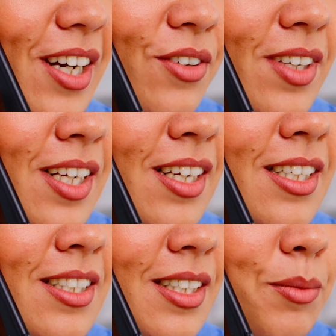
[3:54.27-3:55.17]
clerk
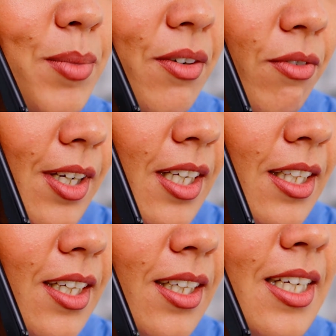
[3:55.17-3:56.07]
or an answering
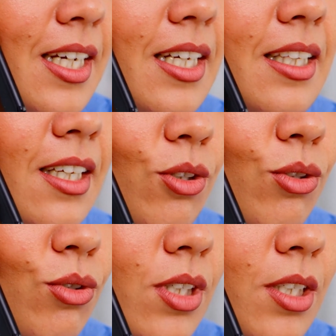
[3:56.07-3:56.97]
service,
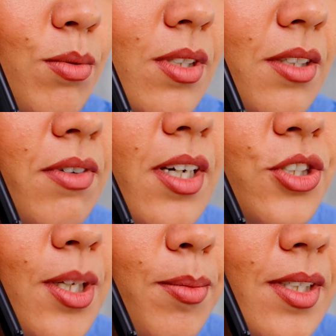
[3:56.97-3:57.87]
just hoping that
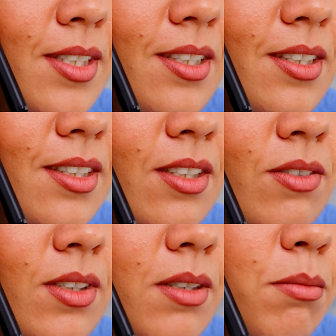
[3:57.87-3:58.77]
you would get connected
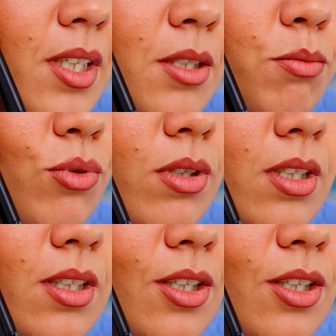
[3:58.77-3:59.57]
with the right person.